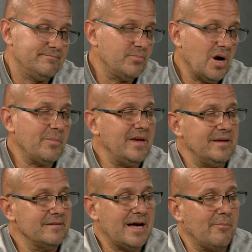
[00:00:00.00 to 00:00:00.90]
Probably
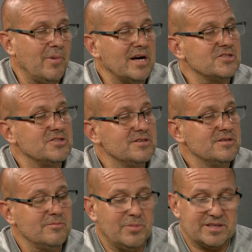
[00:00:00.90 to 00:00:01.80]
not much.
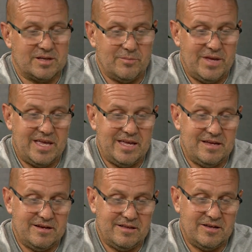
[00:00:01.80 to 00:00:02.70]
But to
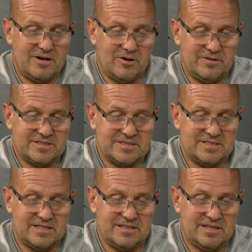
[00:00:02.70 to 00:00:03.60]
me, you know, this is
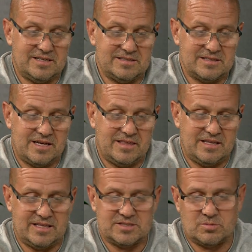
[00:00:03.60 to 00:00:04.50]
a. I
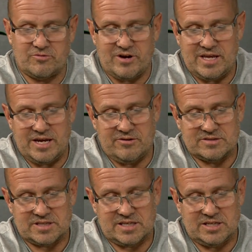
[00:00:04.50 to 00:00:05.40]
think this one right here is
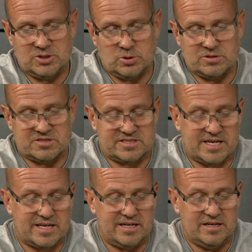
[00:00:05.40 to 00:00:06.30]
a King George
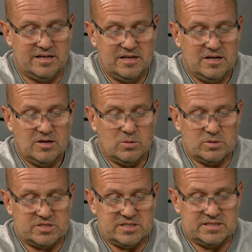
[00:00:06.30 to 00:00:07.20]
II,
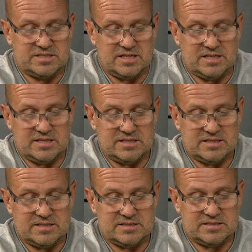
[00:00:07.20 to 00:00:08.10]
which is
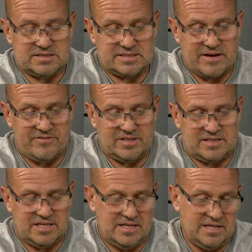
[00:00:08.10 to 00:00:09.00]
uh,
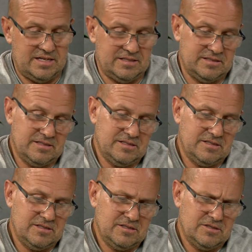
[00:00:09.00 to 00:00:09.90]

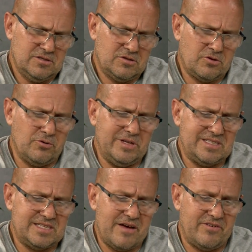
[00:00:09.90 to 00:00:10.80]

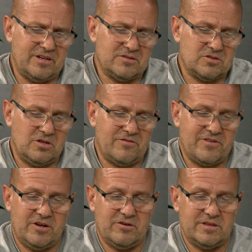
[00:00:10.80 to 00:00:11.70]
1737. So you're
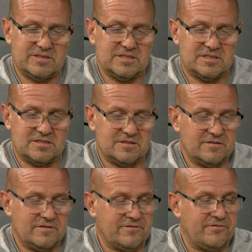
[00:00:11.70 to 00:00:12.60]
figuring this is
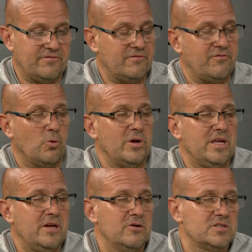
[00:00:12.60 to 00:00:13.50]
40
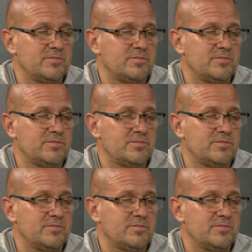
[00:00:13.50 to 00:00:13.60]
years